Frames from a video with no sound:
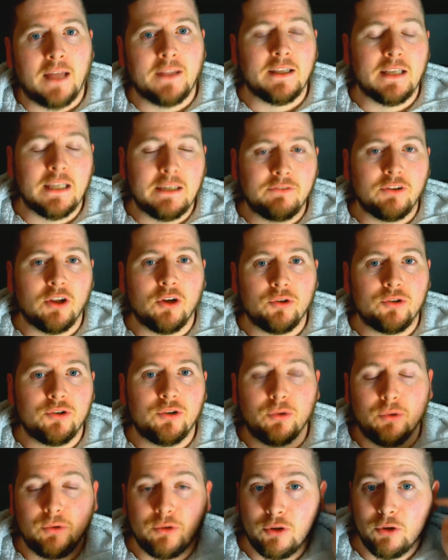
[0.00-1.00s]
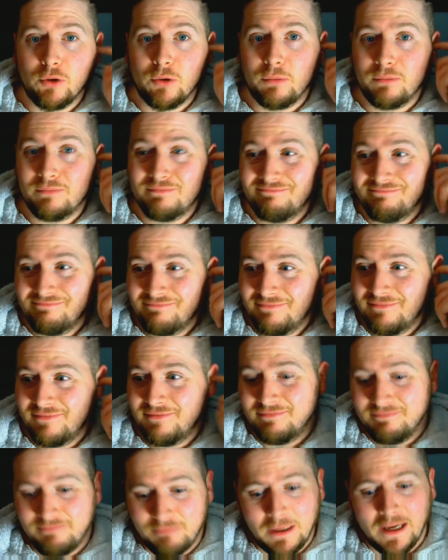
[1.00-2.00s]
and they leave those two
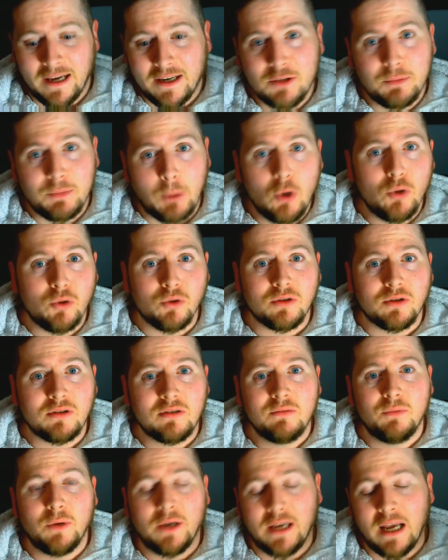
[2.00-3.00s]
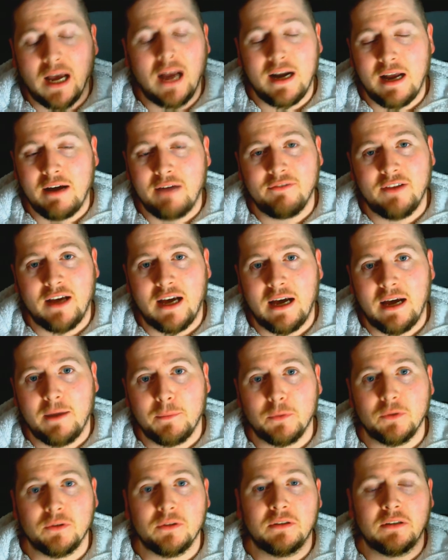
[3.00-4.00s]
be exposed. We can't have that
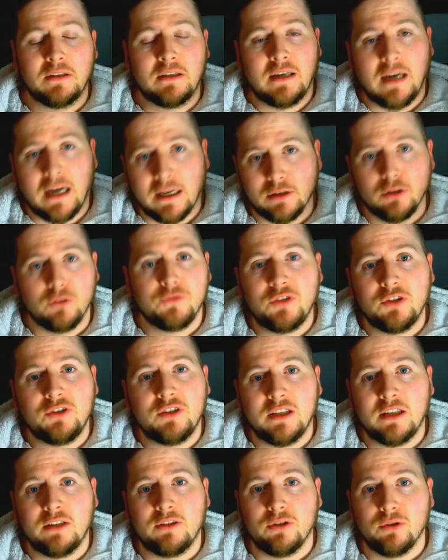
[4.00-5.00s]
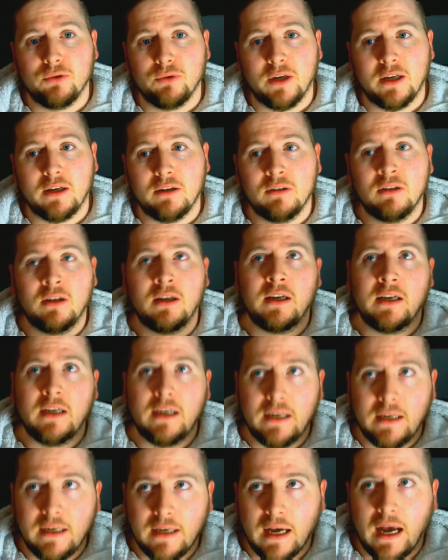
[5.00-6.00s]
happen. I'd love to see a 2-0.
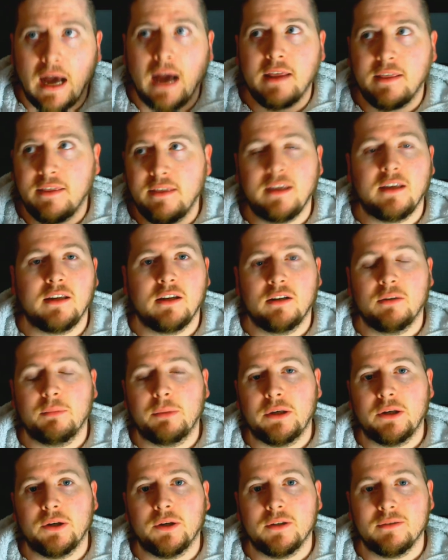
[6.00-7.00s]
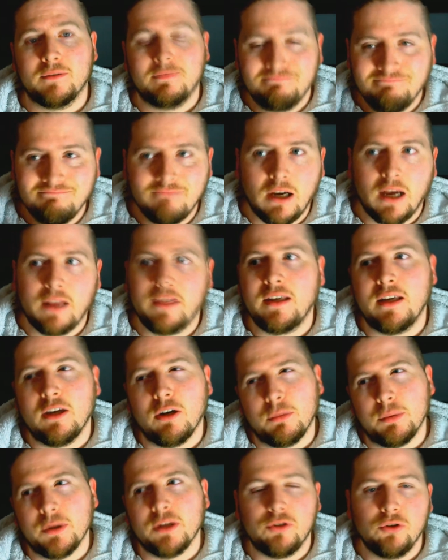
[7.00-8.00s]
I think it'll be a
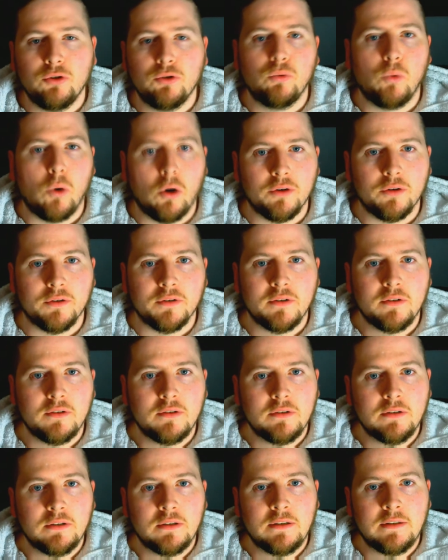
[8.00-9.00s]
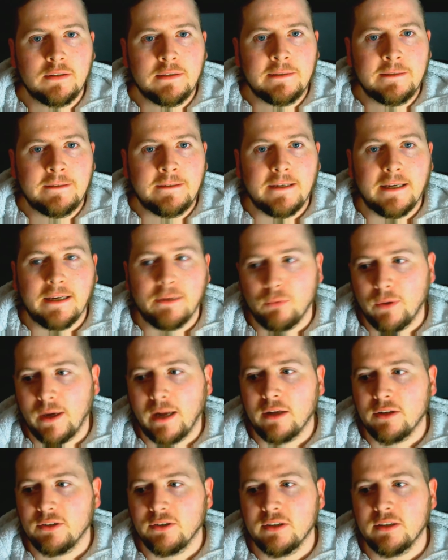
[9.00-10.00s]
2-1 in
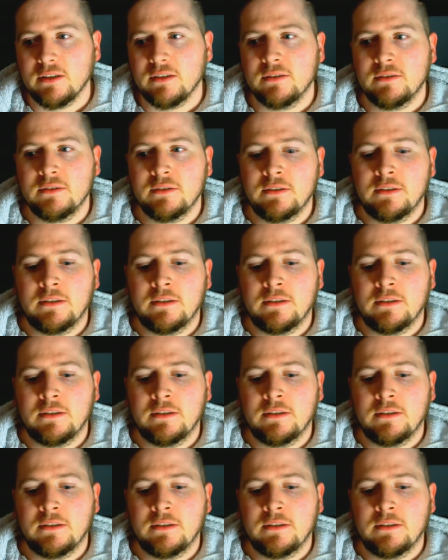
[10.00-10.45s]
reality.